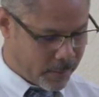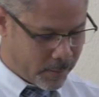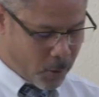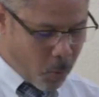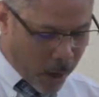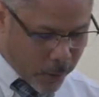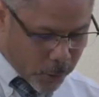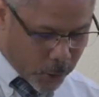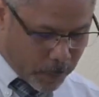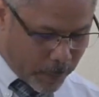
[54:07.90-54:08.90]
The one who
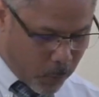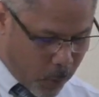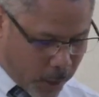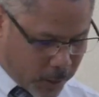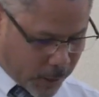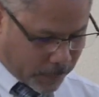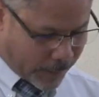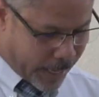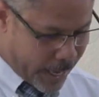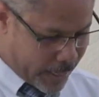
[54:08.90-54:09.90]
should be worshipped
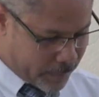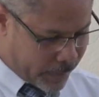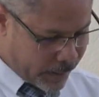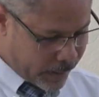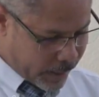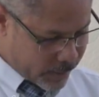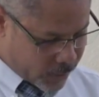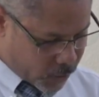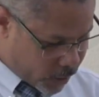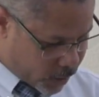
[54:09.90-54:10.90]
came and
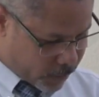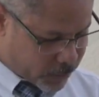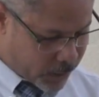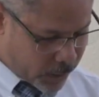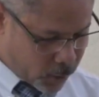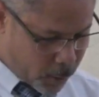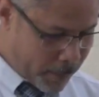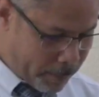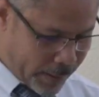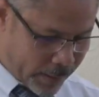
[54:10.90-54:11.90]
served
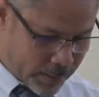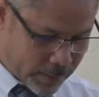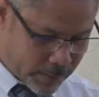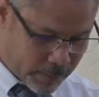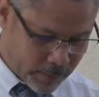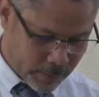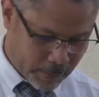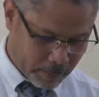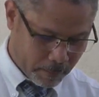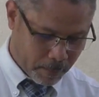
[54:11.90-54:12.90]
human beings.
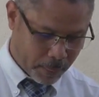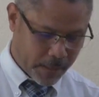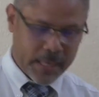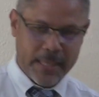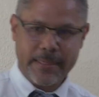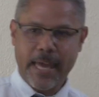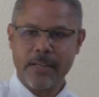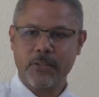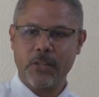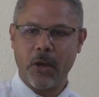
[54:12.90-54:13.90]
That
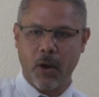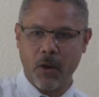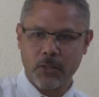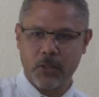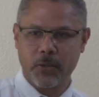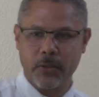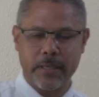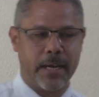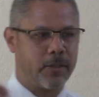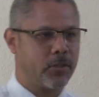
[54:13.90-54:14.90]
is the answer to
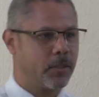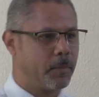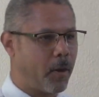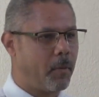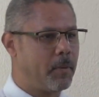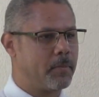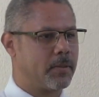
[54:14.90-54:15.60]
relational problems.